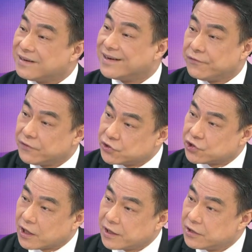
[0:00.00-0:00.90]
to live in
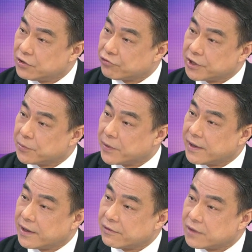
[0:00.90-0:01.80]
China, in the Greater
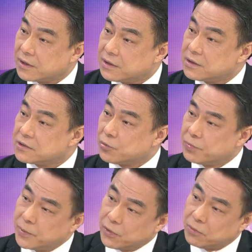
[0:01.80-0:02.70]
Bay Area. Mm-hmm. So
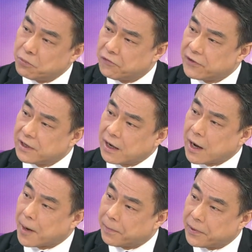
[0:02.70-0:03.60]
people are moving
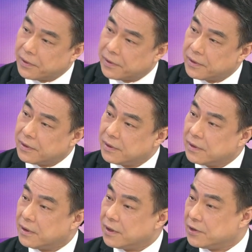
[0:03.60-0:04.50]
up
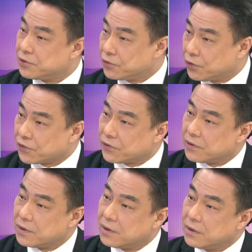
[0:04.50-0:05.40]
into north.
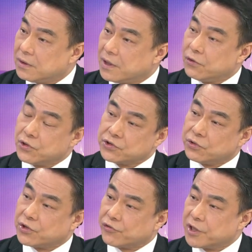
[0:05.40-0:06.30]
Right. And
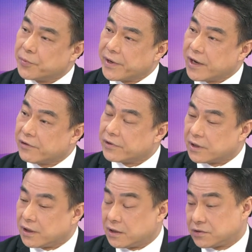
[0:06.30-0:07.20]
also, the Greater Bay
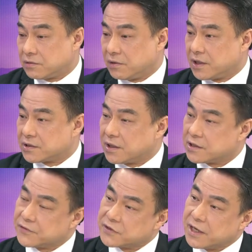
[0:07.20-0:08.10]
Area, as, as,
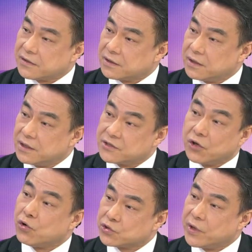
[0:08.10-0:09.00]
as I've said, is
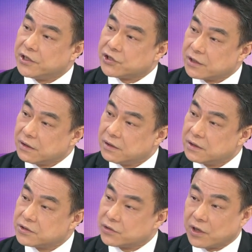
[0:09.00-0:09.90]
also aging.
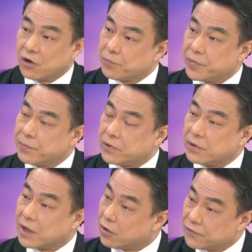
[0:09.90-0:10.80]
So there are a lot of
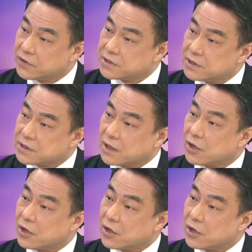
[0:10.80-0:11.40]
people, a lot of disease,